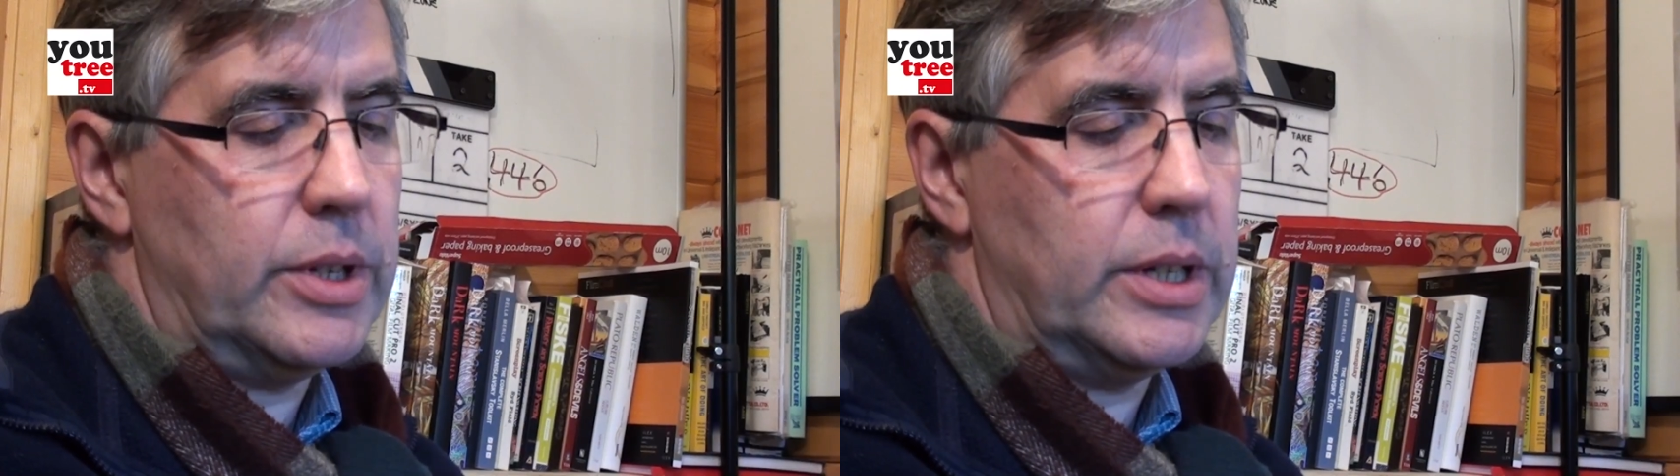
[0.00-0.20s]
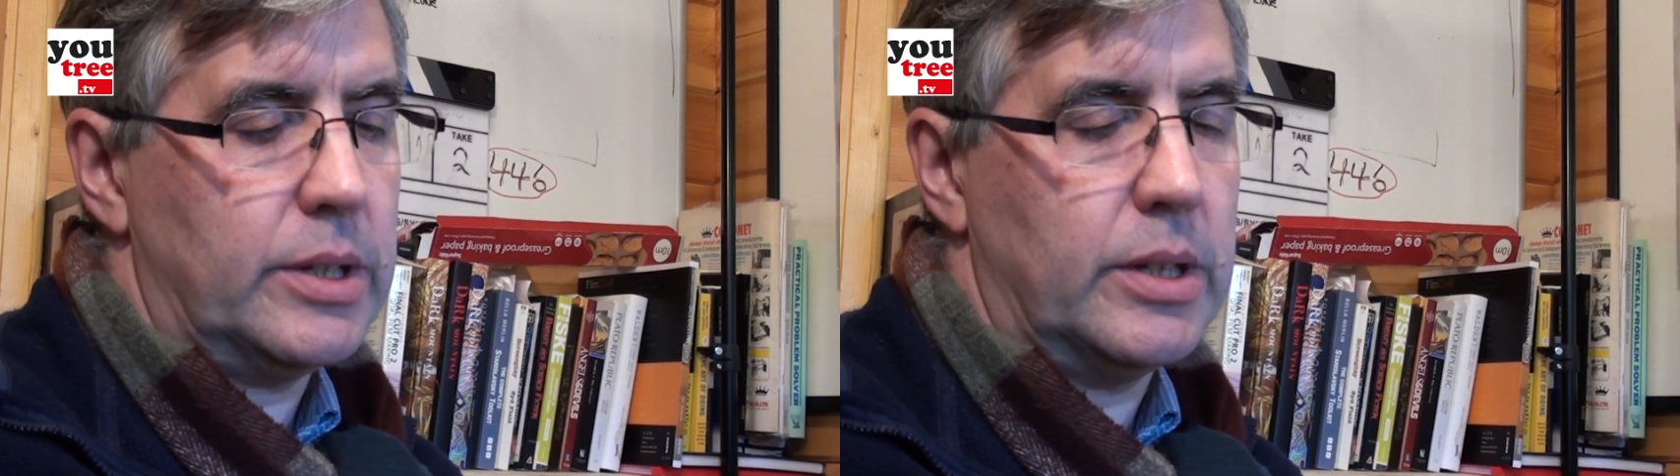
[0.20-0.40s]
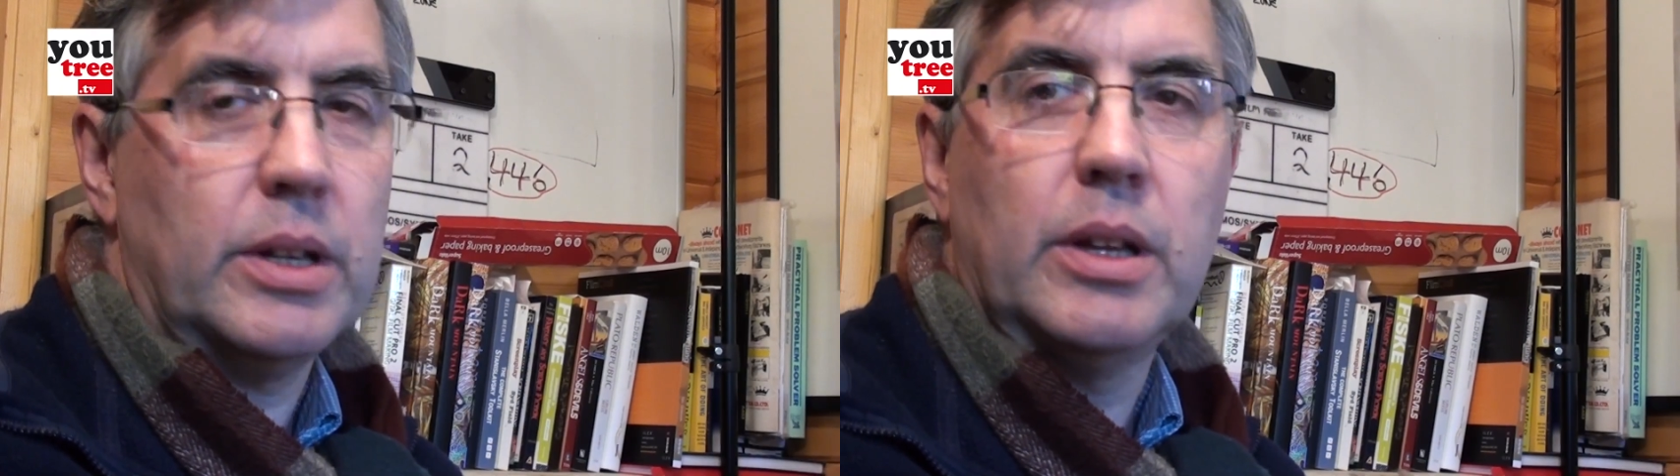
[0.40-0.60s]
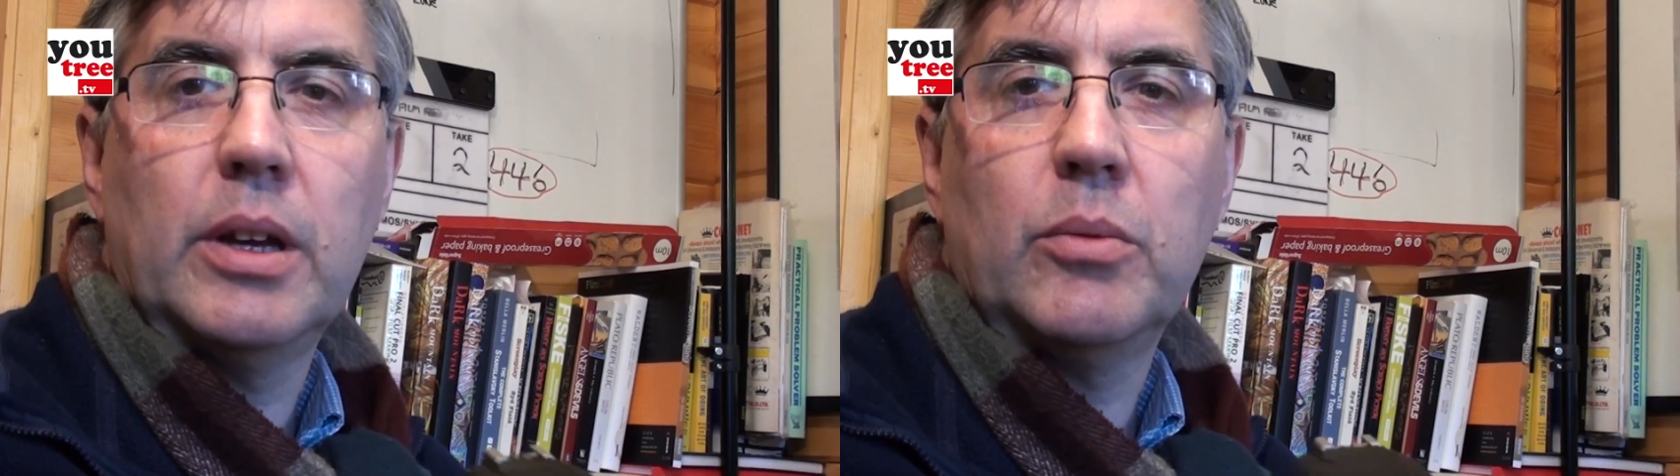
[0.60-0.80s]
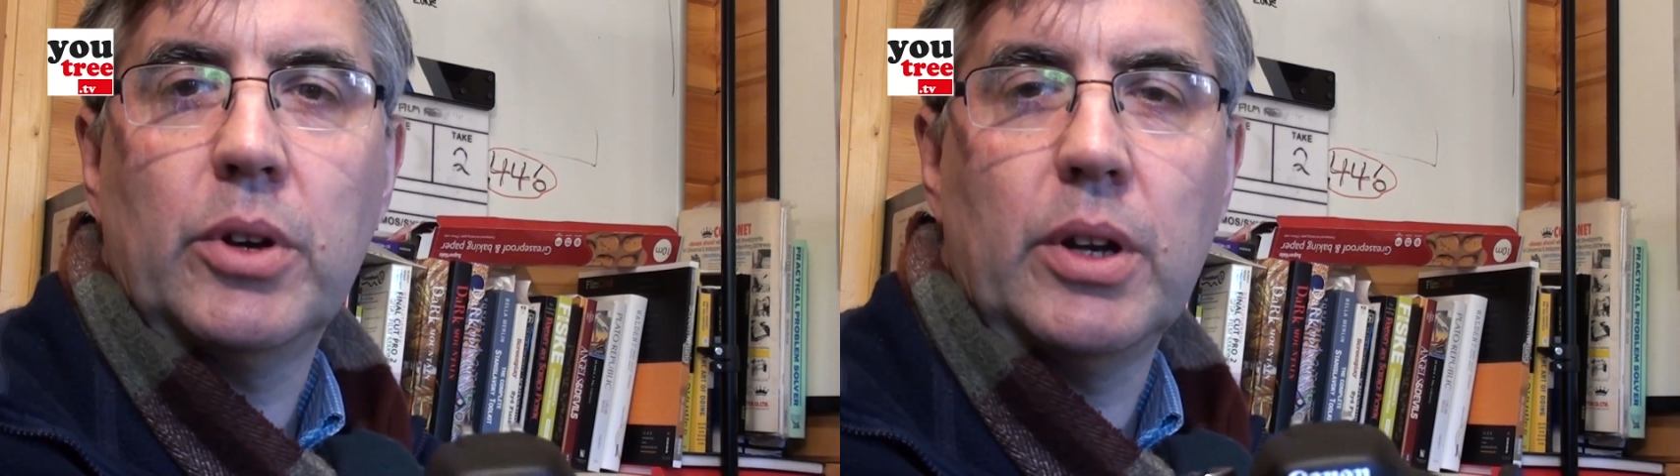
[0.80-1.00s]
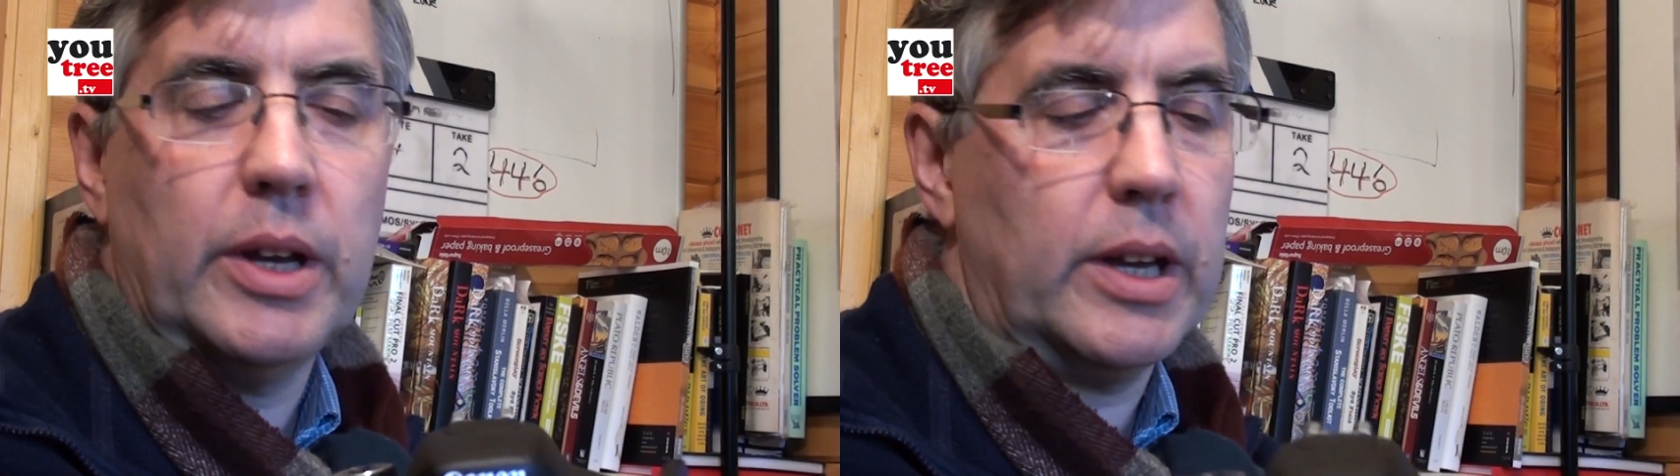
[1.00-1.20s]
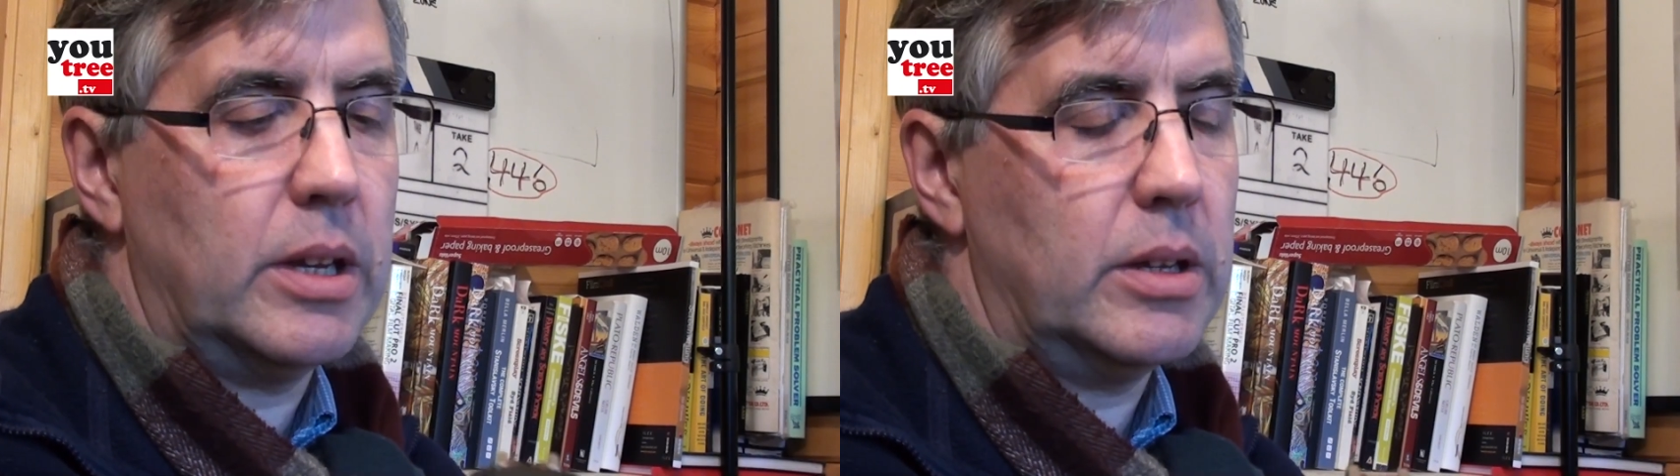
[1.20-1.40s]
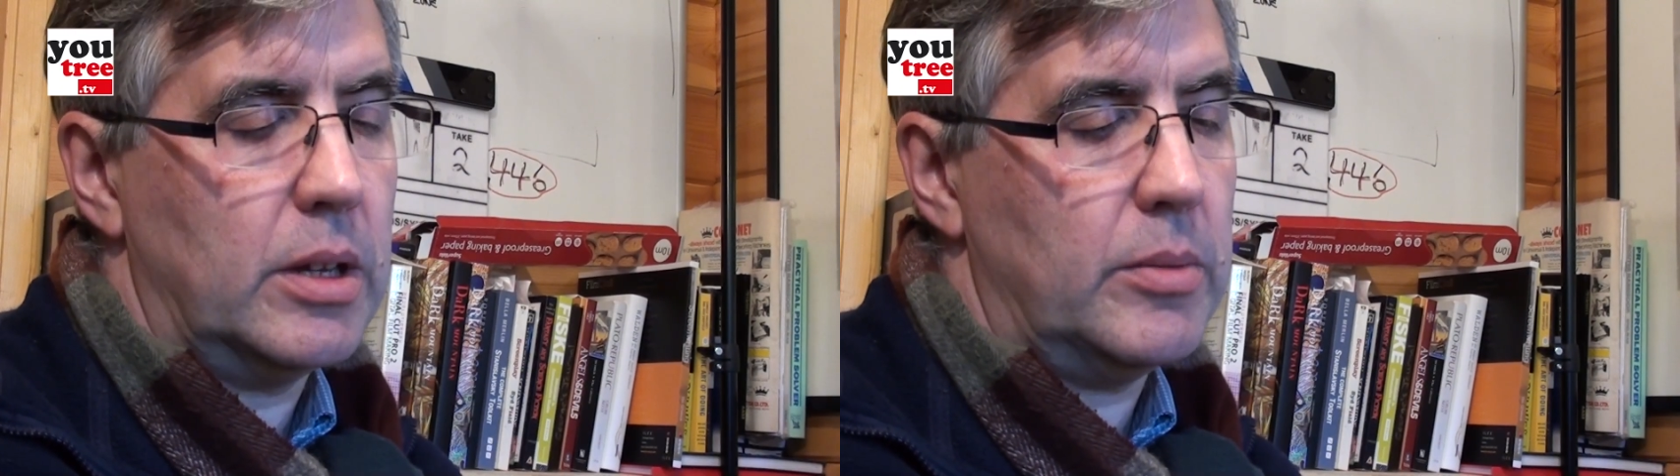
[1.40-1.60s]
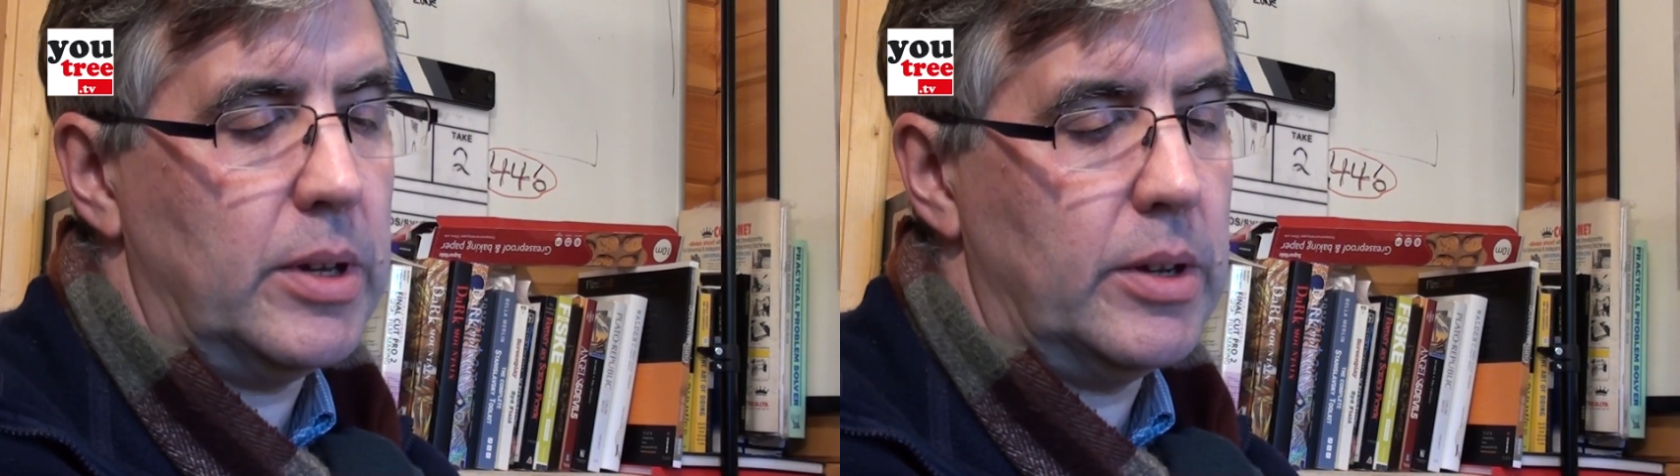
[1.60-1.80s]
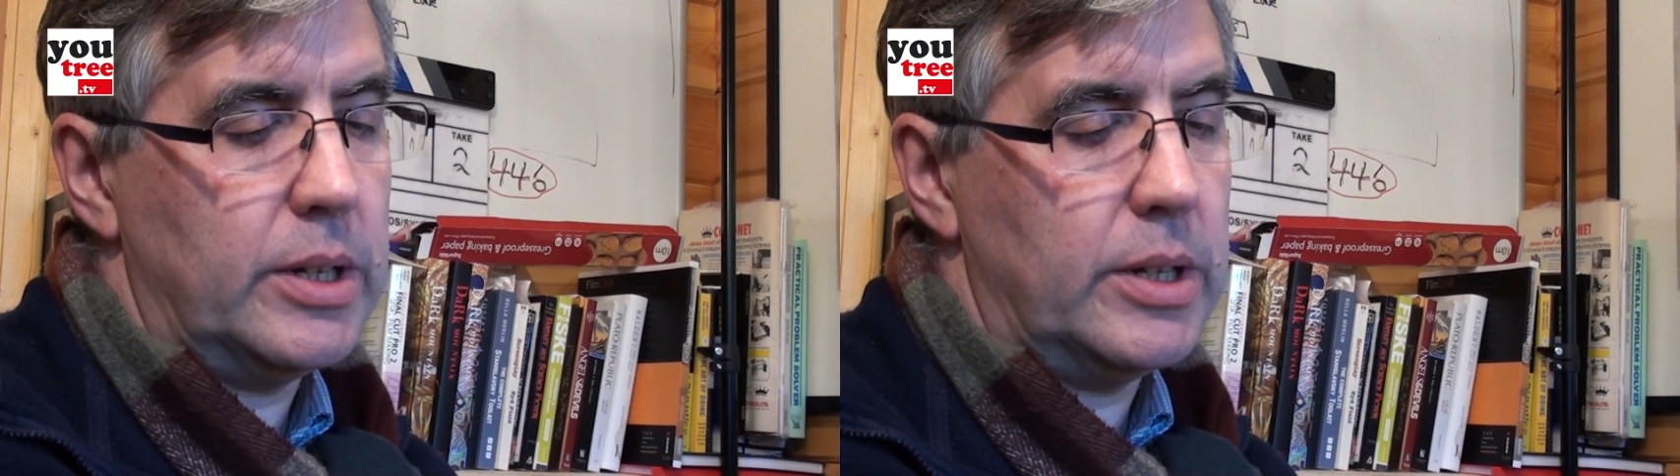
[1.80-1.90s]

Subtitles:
it. What I like about